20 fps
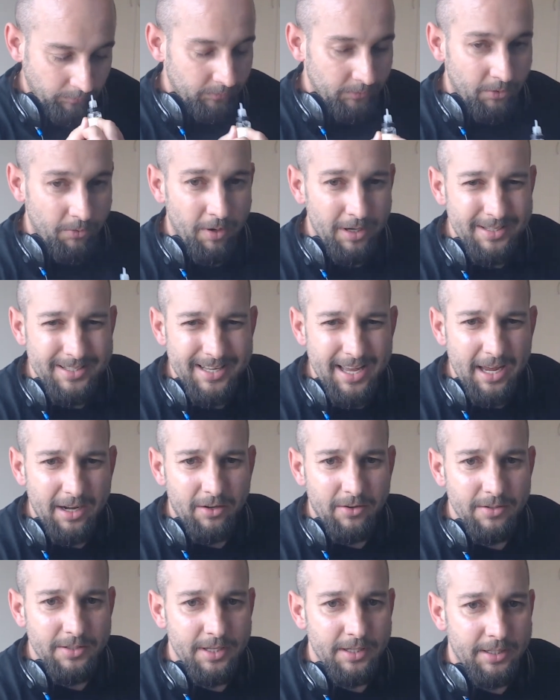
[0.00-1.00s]
Quite sad
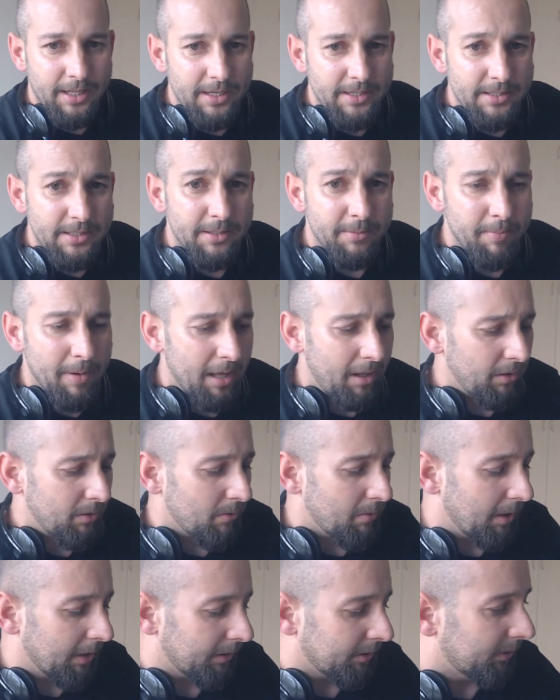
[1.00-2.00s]
because it does smell
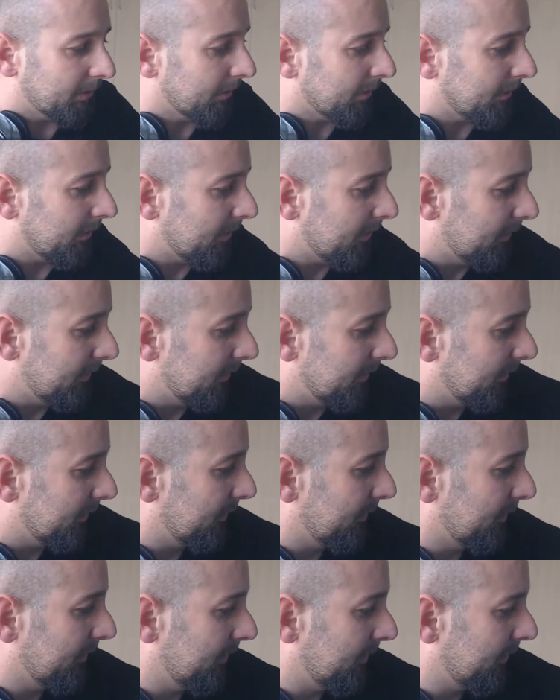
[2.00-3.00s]
quite good,
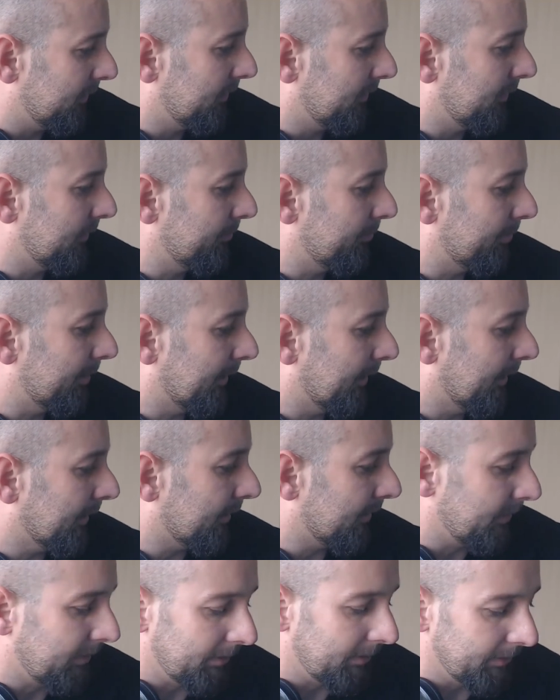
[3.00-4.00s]

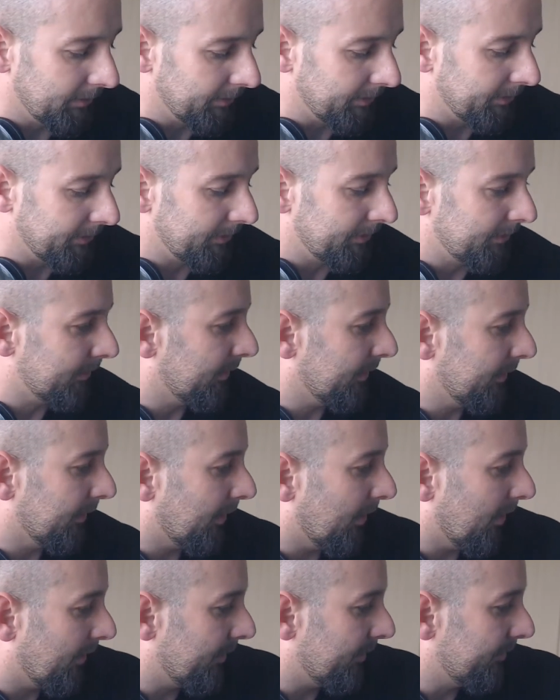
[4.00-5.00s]
but
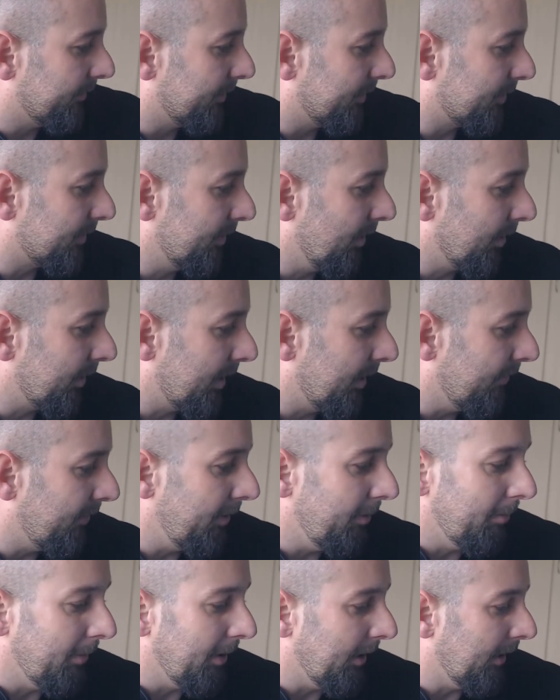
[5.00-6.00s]
yeah, it's not
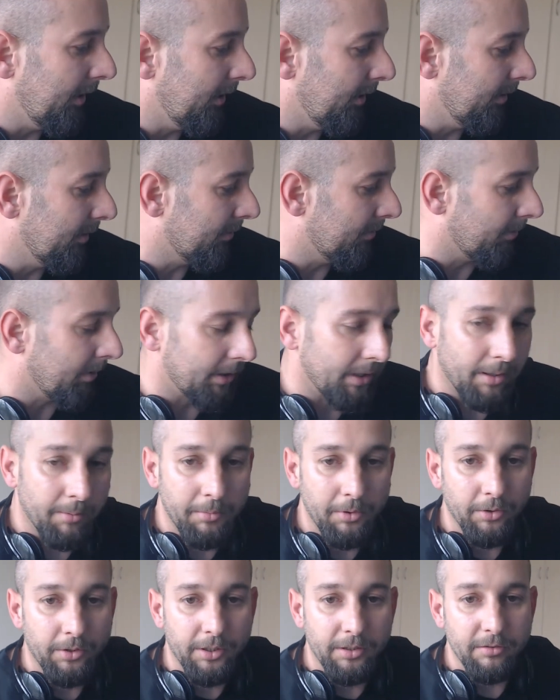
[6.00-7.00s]
giving me what I'm
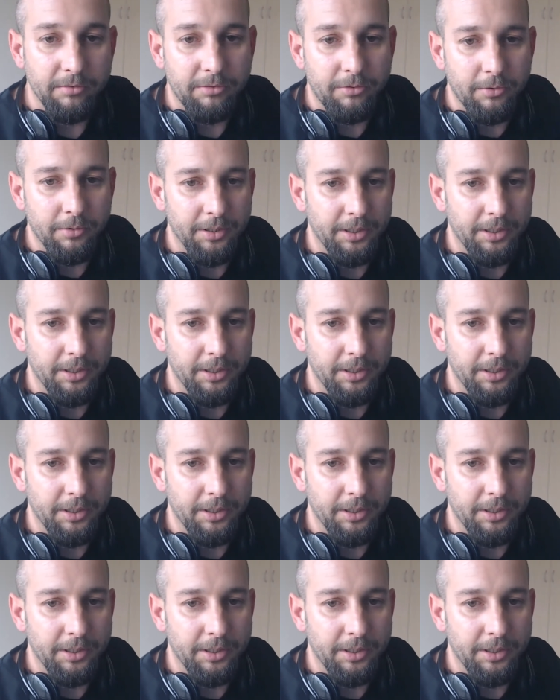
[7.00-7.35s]
looking for